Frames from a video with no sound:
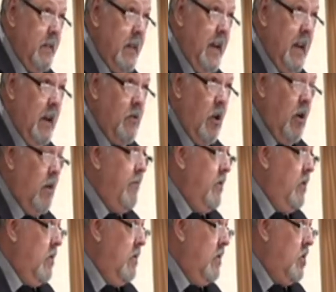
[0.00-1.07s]
They don't
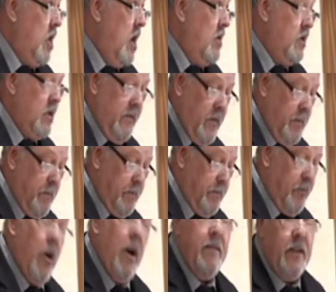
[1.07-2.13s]
offer you the chance of a
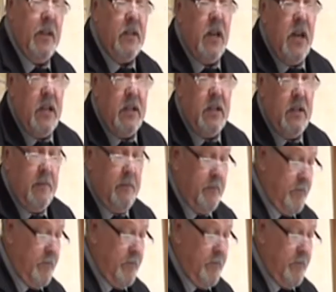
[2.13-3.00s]
private test.